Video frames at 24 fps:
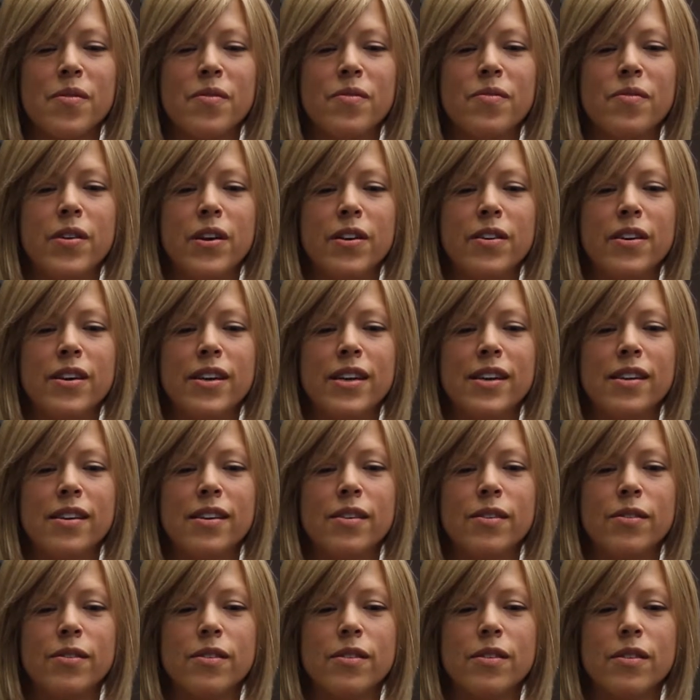very
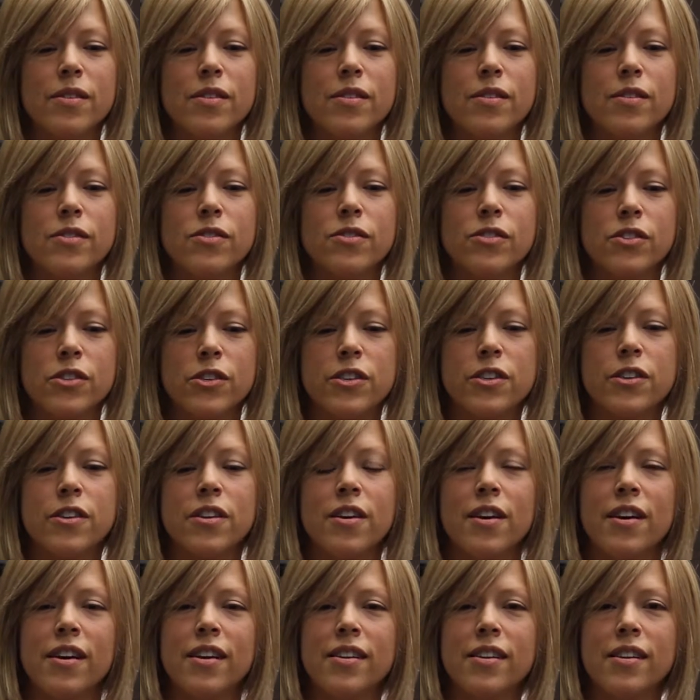stern
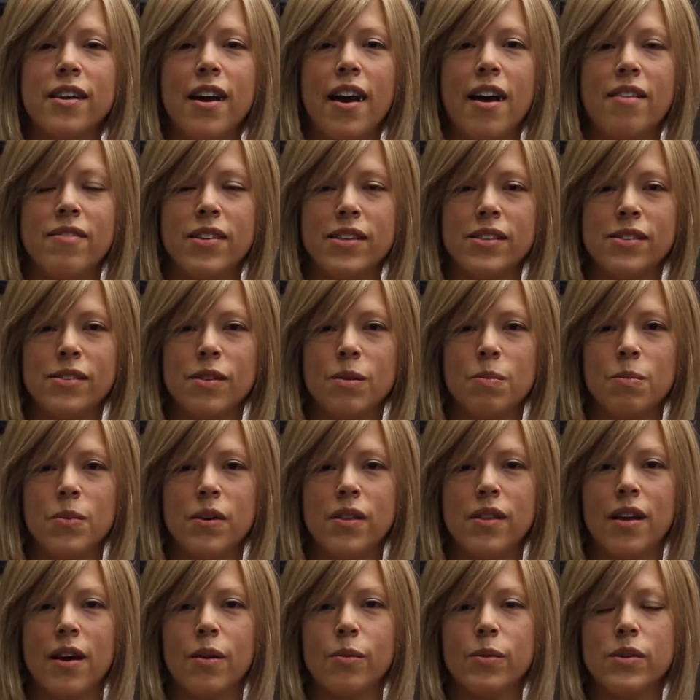on having someone
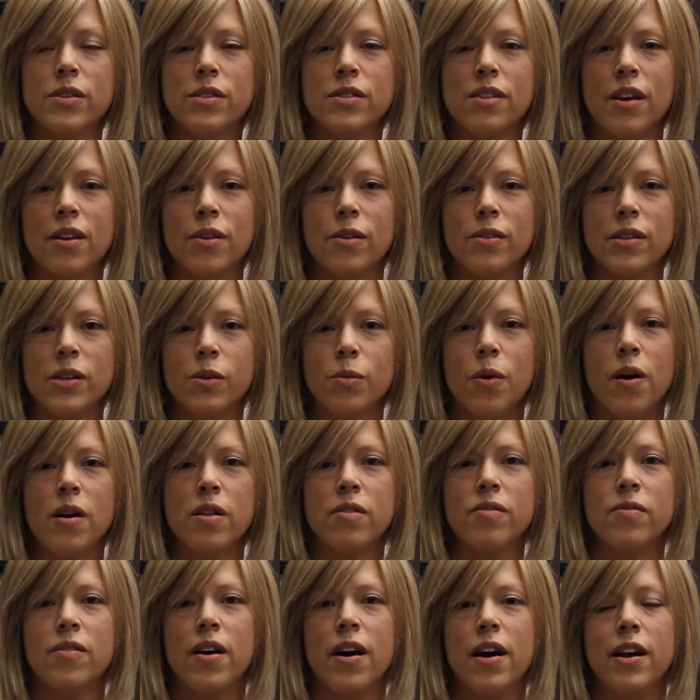that was not only
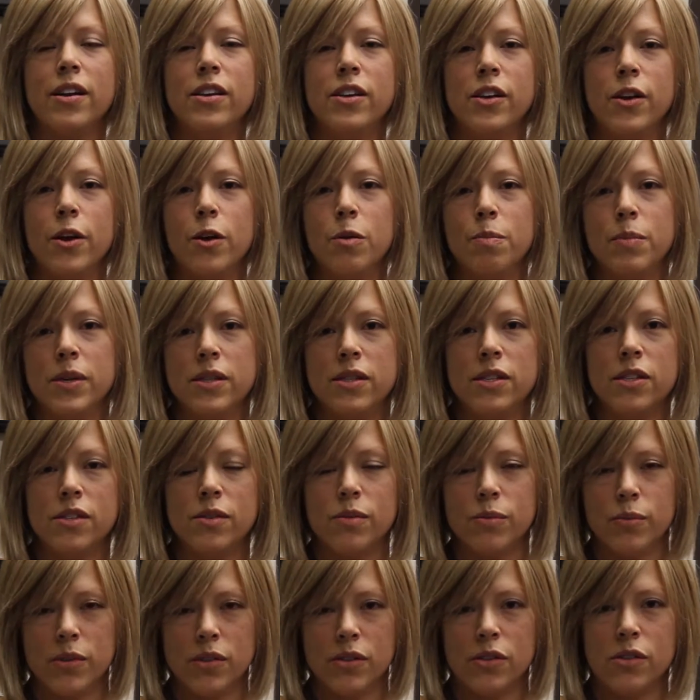qualified, but
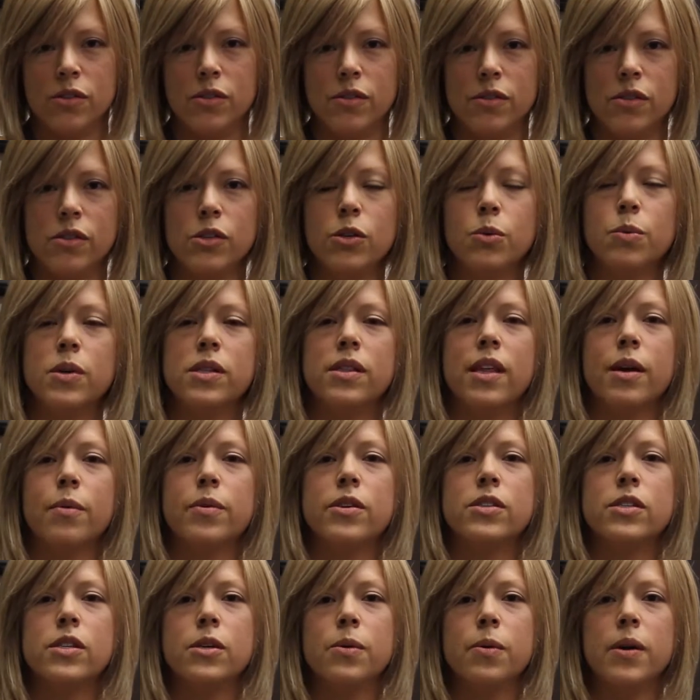that knew what they were
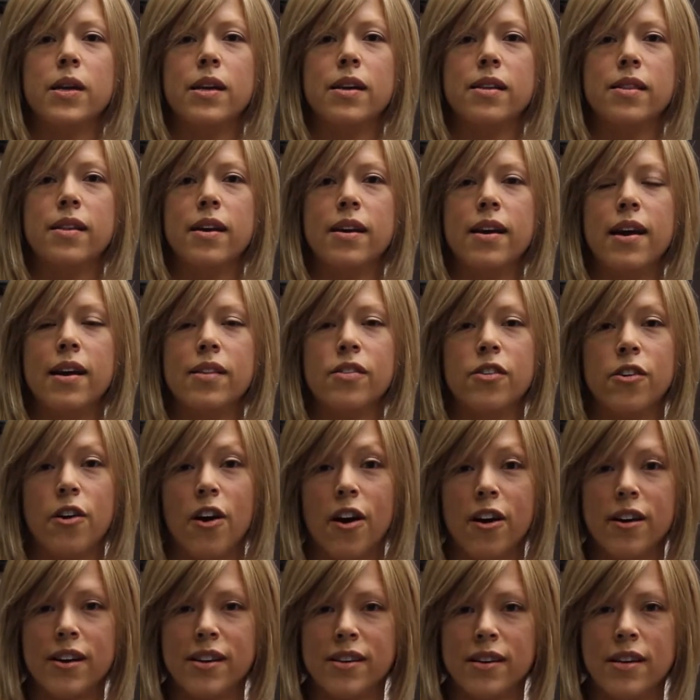doing and had their
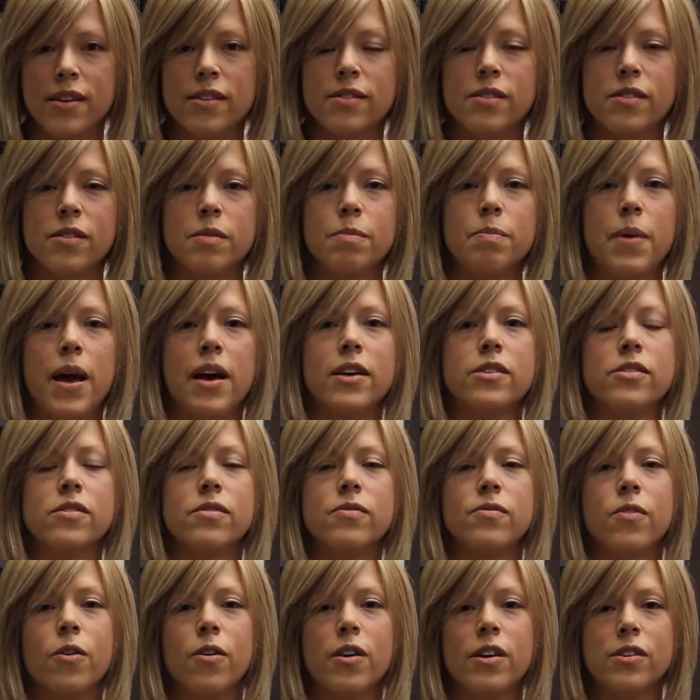heart in it and the passion
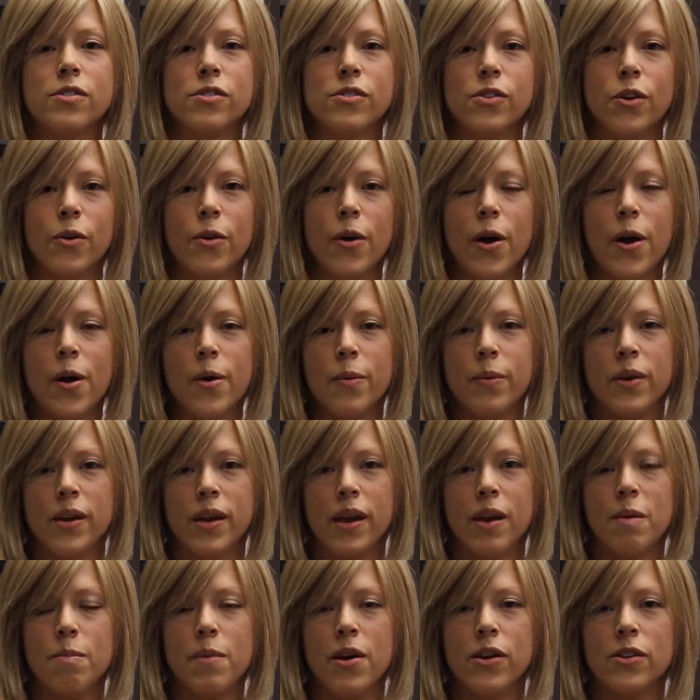for it. So we
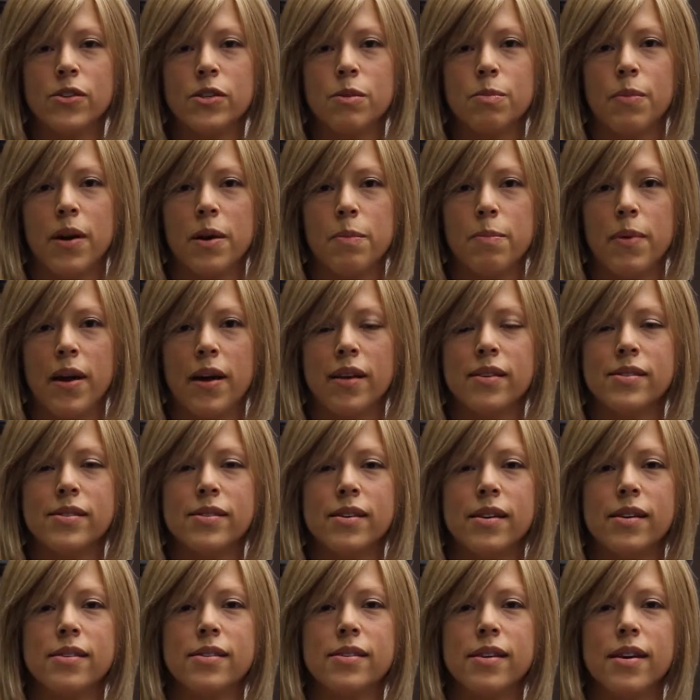came out to Bright Paths,
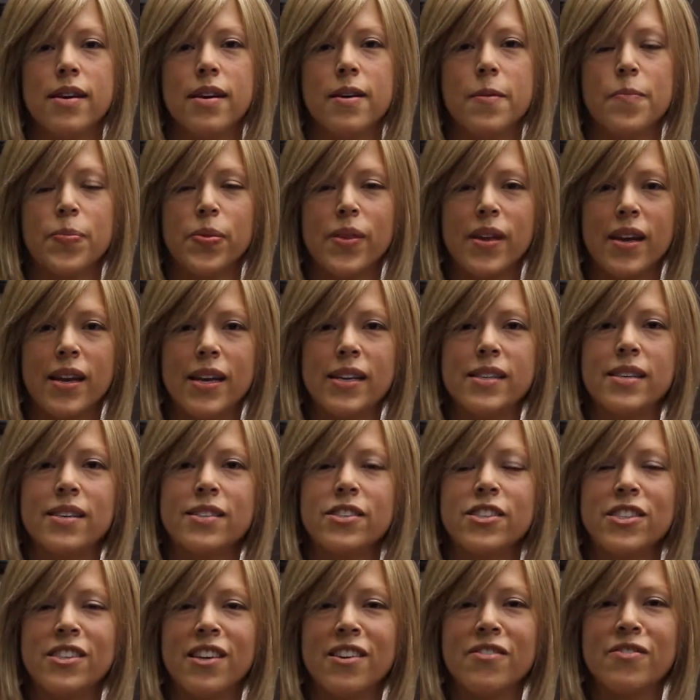and
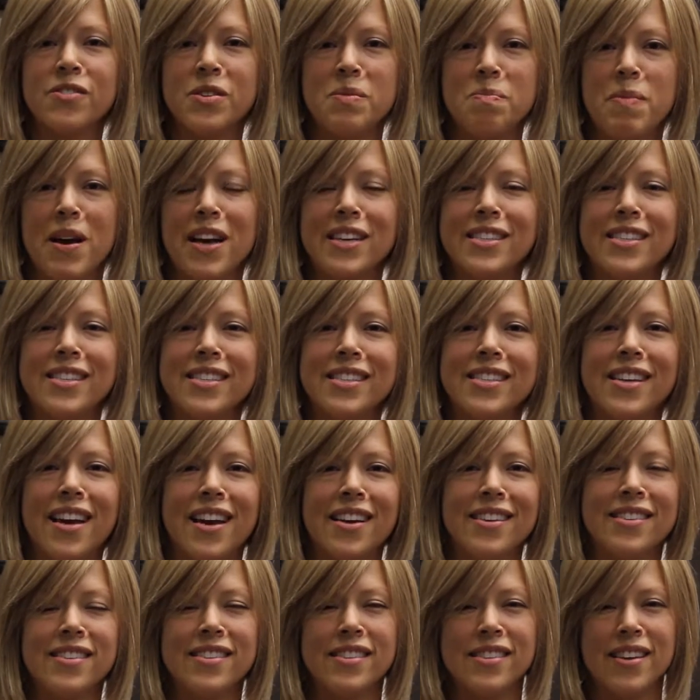she definitely passed the
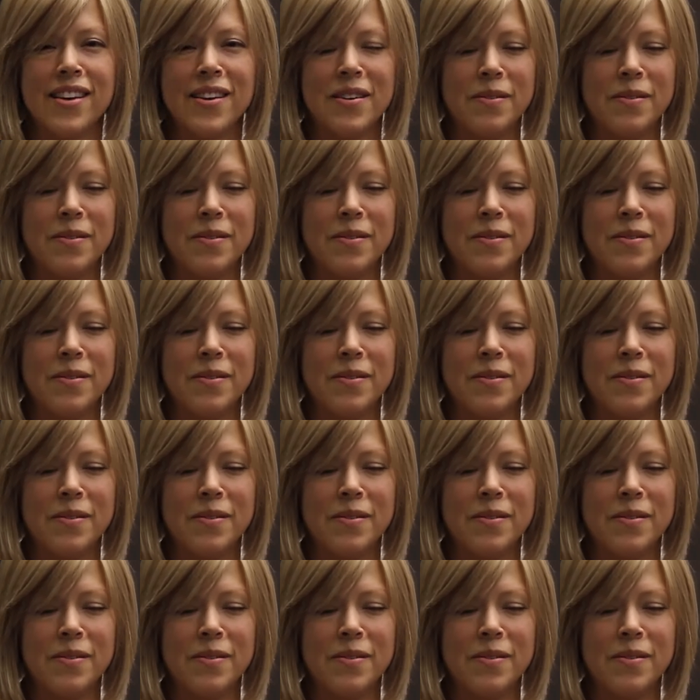test.